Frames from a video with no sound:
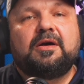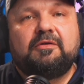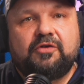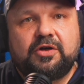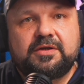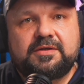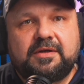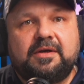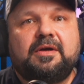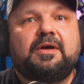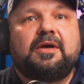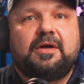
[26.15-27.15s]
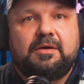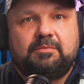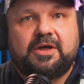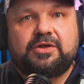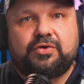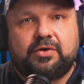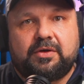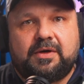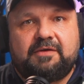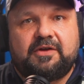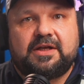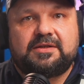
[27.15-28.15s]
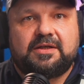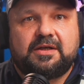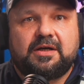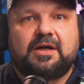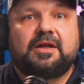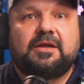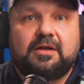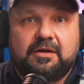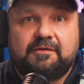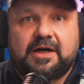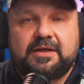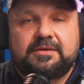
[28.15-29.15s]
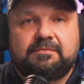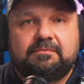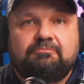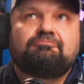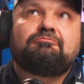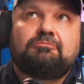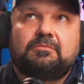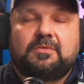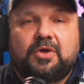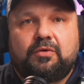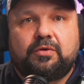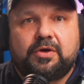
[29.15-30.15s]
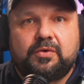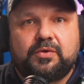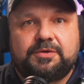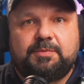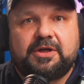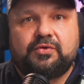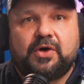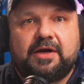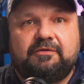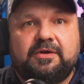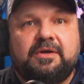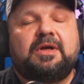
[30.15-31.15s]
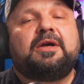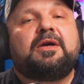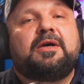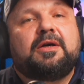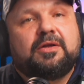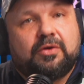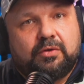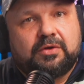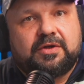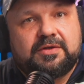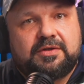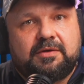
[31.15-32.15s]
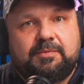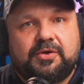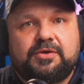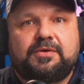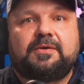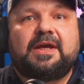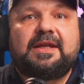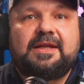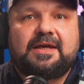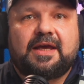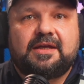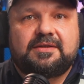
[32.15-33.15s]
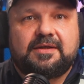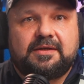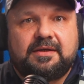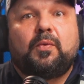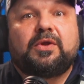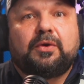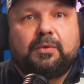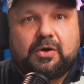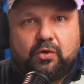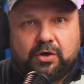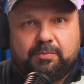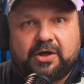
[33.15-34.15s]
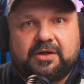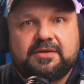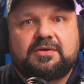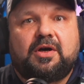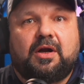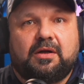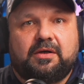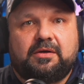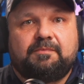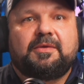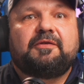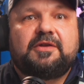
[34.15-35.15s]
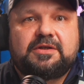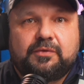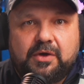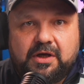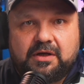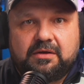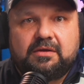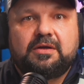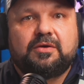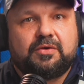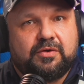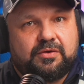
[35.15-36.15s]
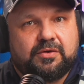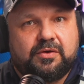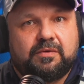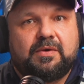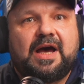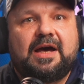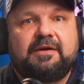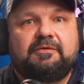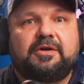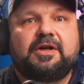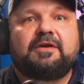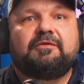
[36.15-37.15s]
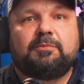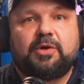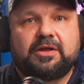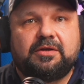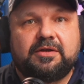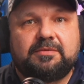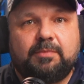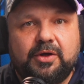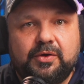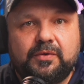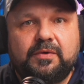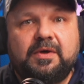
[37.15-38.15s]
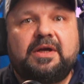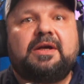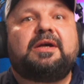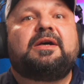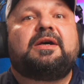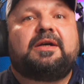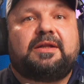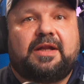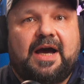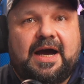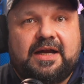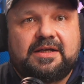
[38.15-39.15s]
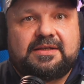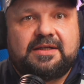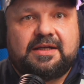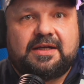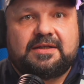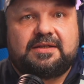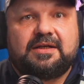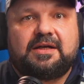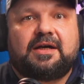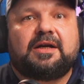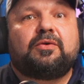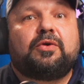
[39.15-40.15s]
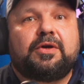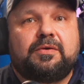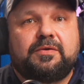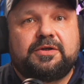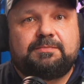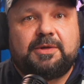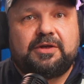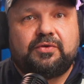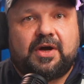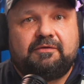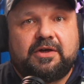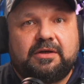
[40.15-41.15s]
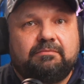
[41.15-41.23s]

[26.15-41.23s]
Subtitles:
First, make sure you have an SD card in the device, or USB drive. The Rodecaster Pro 2 indicates it with the record button's color. If it's green, you're good to go. However, if the button is blue, then either stick an SD card or USB drive in,